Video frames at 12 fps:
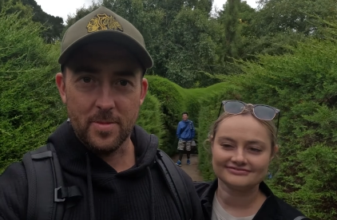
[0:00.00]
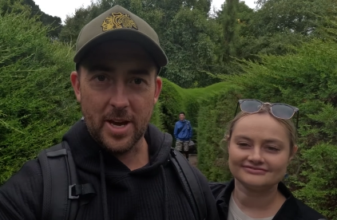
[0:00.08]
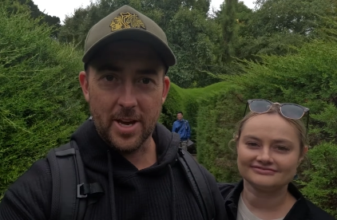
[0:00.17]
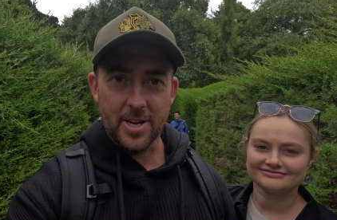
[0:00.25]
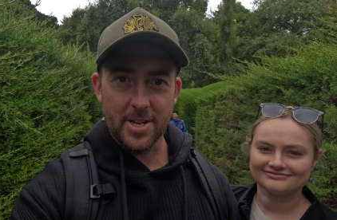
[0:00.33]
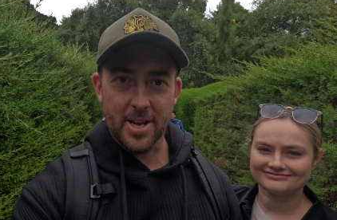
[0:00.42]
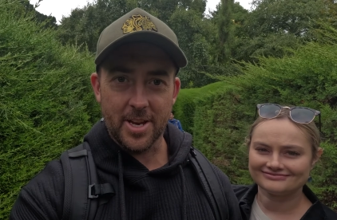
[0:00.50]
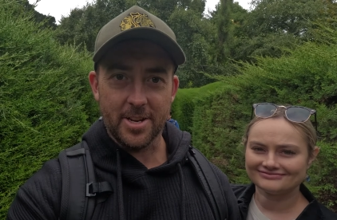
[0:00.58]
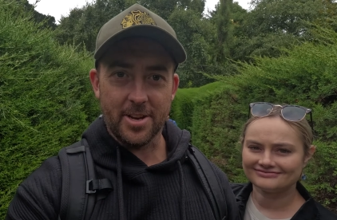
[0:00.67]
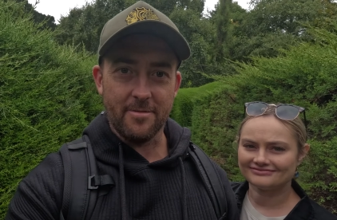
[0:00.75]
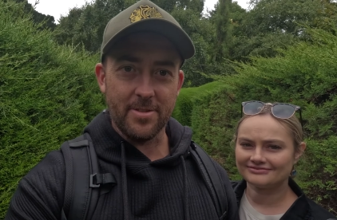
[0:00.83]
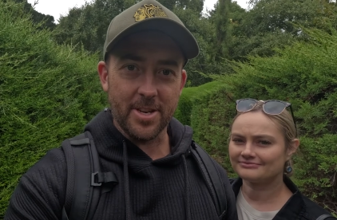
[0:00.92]
Speaker 1: Maze and
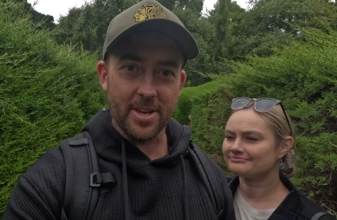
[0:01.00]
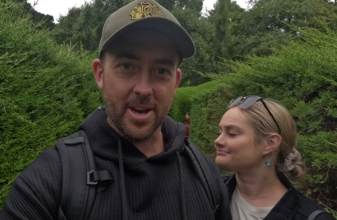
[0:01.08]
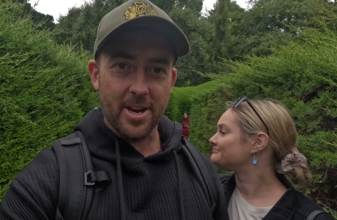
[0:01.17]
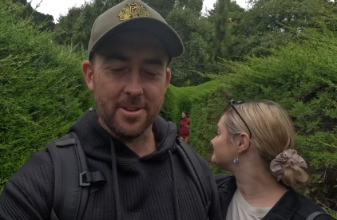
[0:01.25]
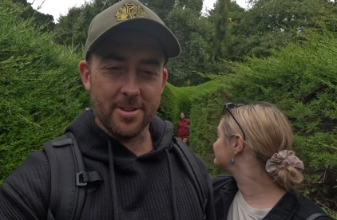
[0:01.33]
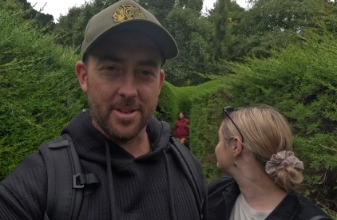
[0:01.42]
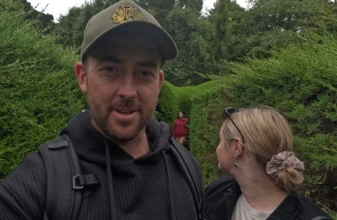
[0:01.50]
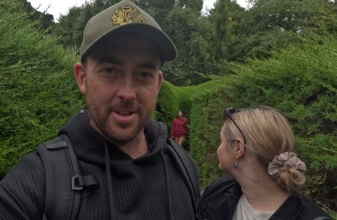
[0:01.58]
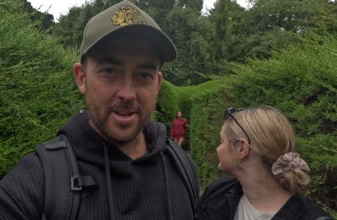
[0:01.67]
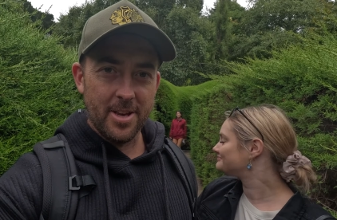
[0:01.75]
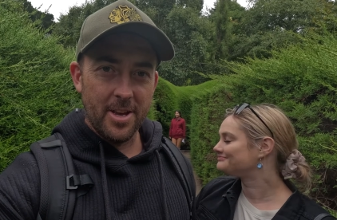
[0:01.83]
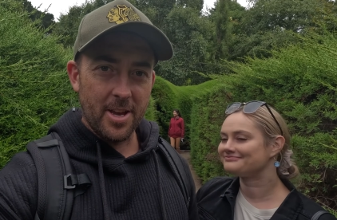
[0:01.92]
Lavender Gardens.
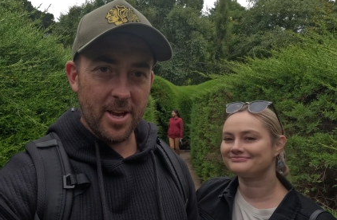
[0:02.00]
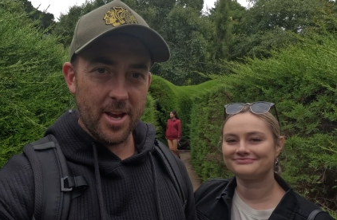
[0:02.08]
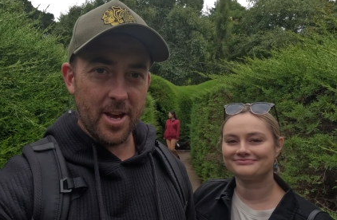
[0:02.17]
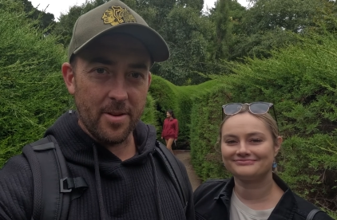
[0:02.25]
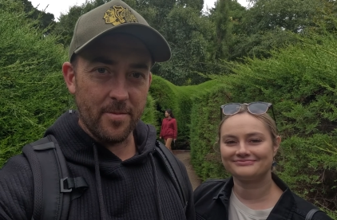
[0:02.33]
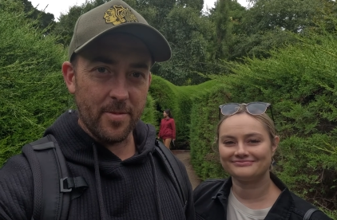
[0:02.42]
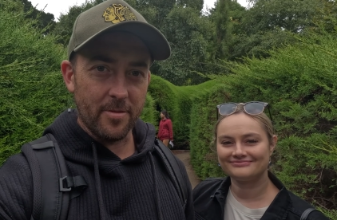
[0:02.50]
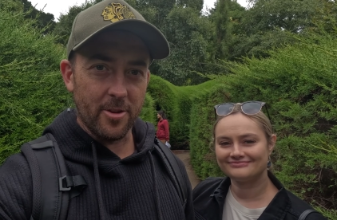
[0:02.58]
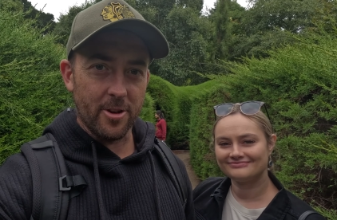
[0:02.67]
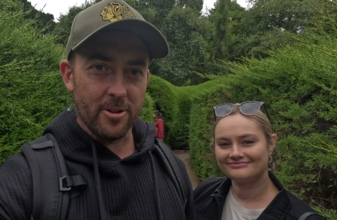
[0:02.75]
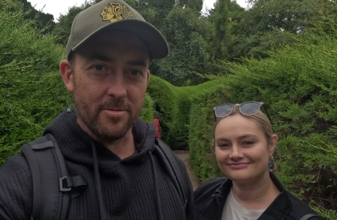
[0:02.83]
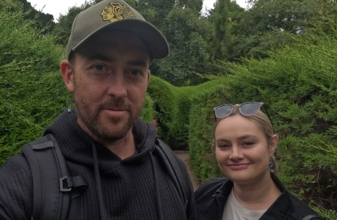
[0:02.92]
Um, they've got